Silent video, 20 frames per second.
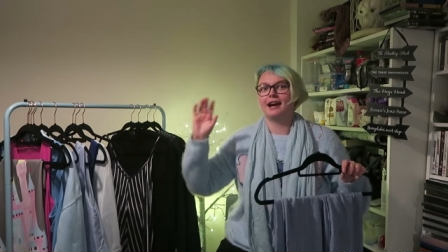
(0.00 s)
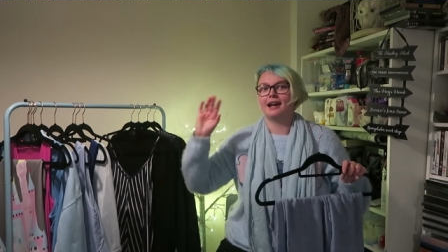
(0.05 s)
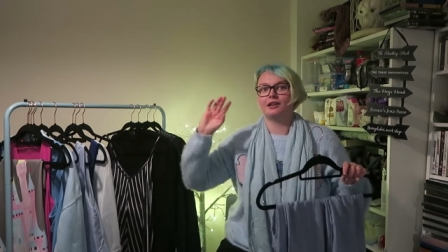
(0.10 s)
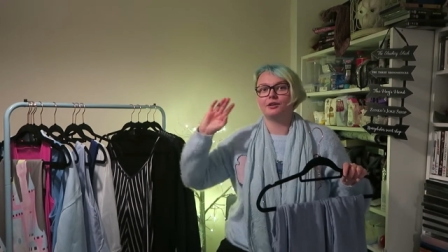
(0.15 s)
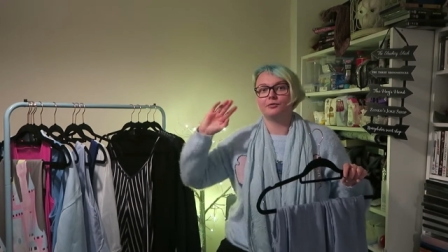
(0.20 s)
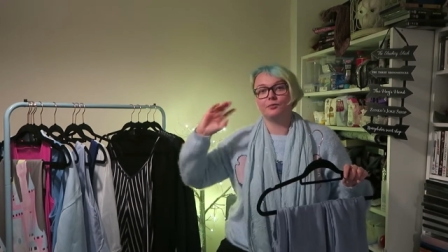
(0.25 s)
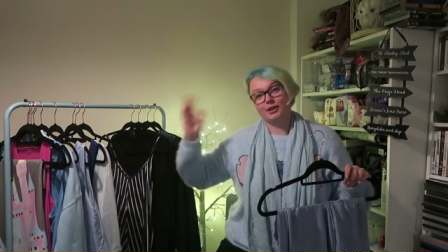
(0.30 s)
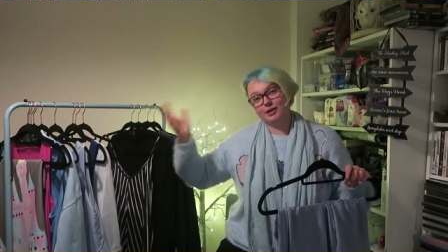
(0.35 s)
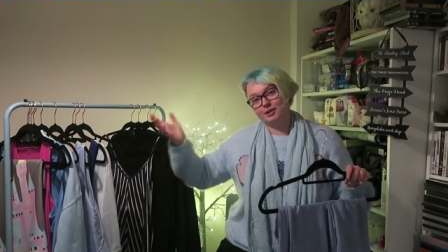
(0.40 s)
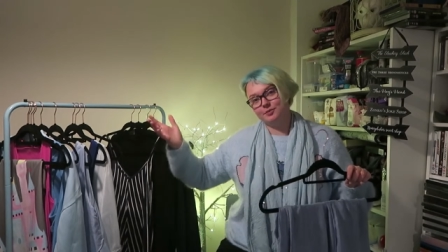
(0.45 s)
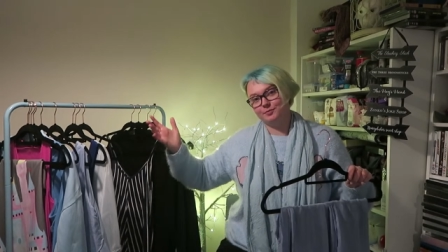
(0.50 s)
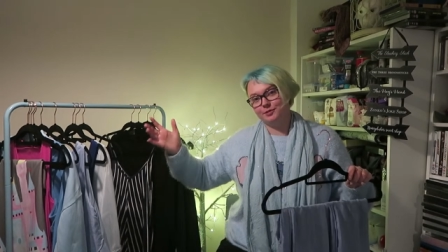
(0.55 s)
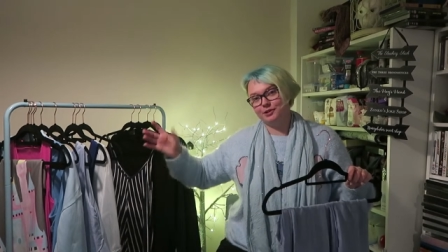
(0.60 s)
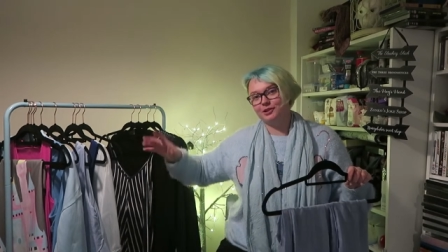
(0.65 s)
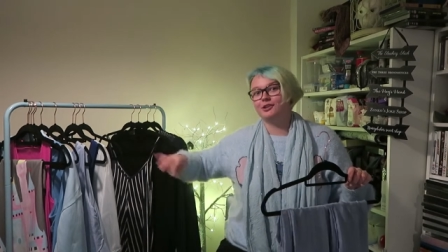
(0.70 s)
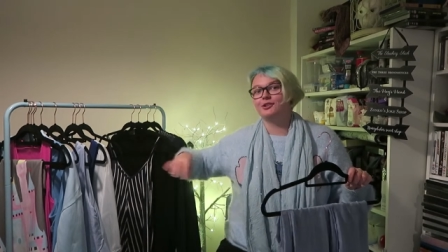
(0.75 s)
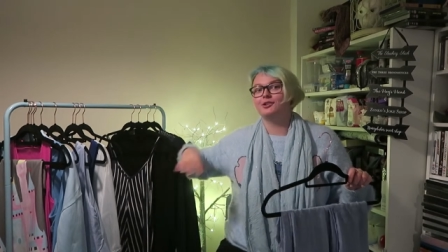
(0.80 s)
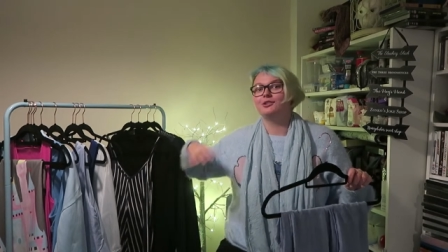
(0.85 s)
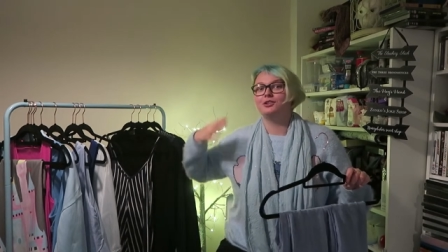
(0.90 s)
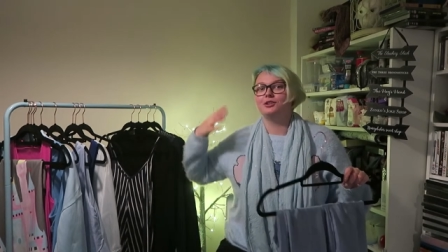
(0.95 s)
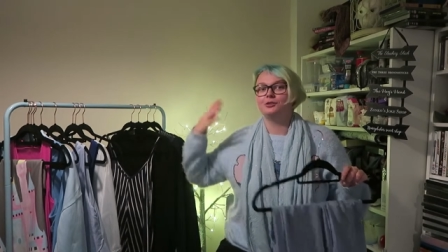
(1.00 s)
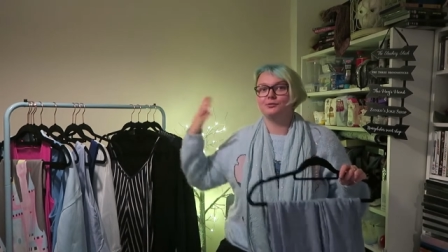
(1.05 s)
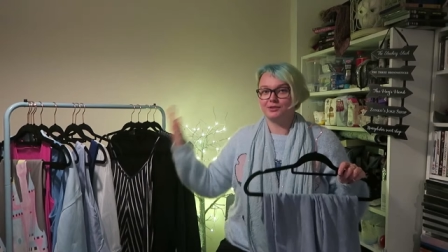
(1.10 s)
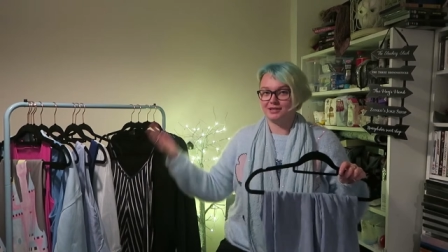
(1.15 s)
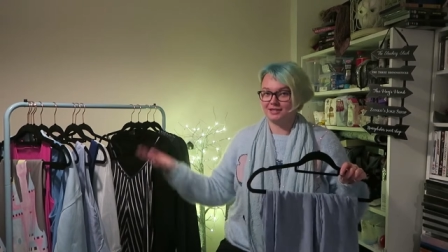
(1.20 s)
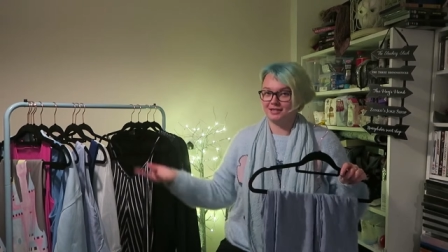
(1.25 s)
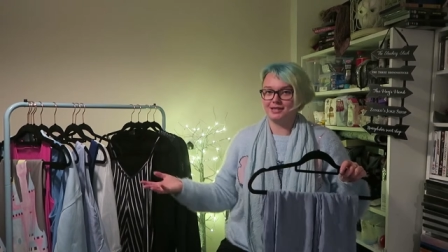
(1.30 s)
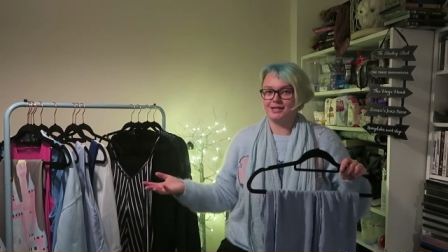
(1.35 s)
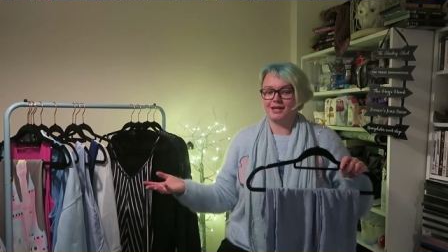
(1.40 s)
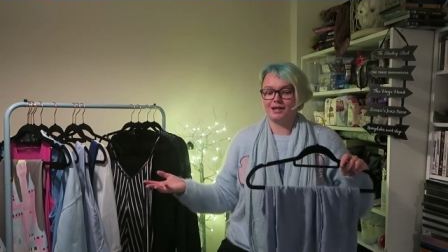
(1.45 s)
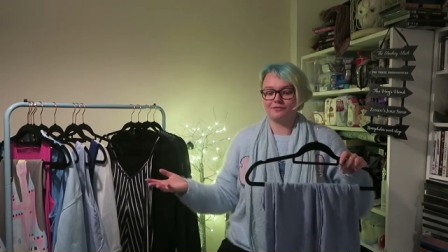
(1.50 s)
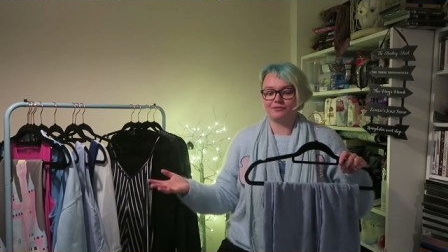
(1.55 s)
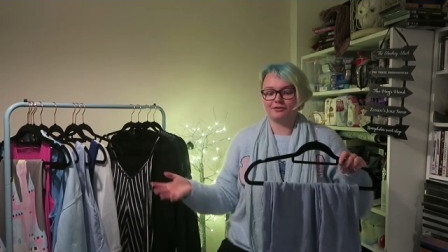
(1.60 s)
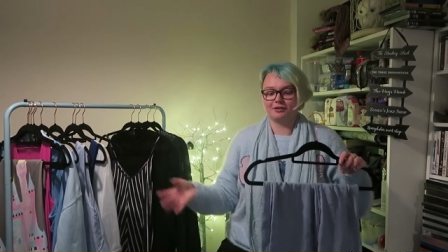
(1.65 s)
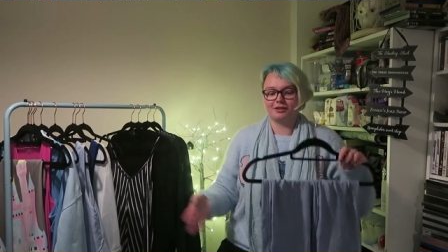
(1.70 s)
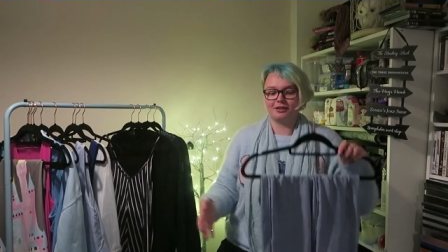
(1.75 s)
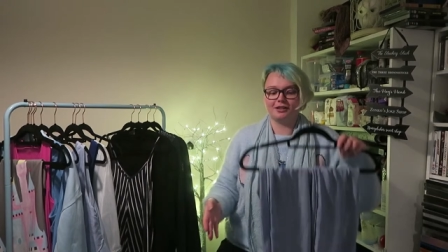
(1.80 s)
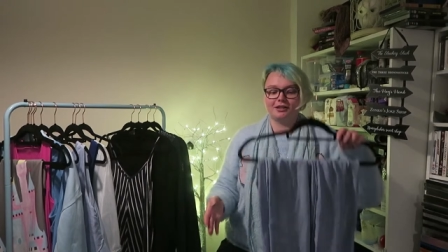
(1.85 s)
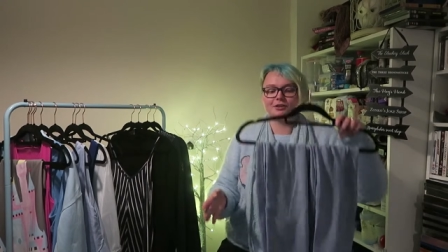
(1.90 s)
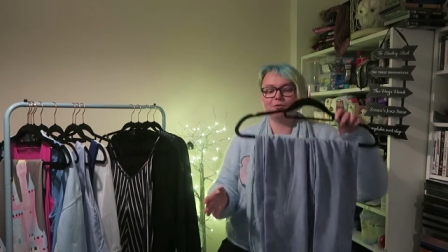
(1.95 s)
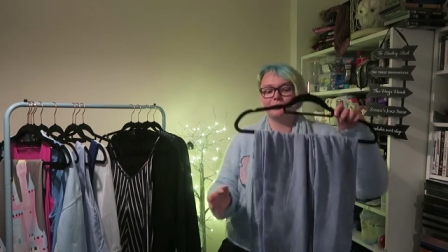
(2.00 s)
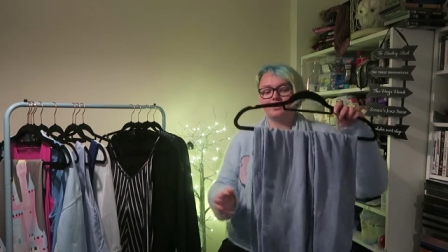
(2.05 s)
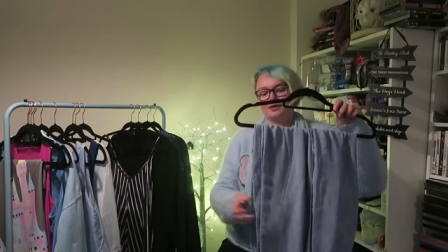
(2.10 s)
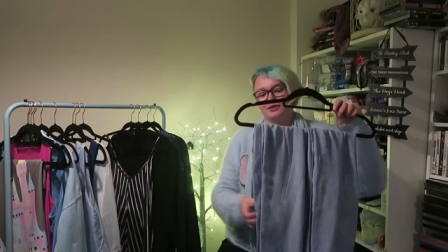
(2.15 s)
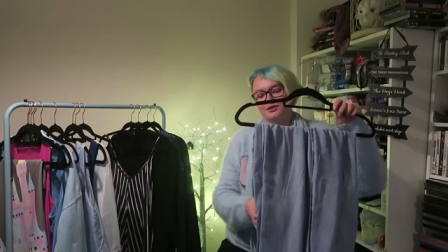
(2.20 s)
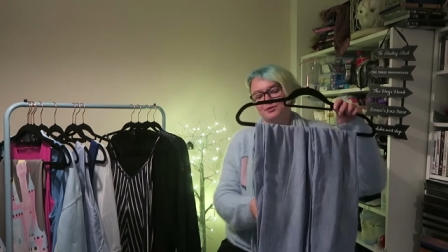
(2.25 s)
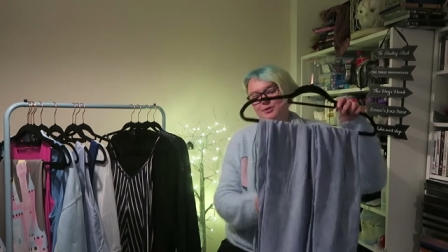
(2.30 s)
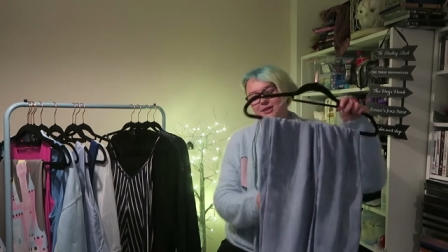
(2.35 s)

and the wind blew you would see everything whereas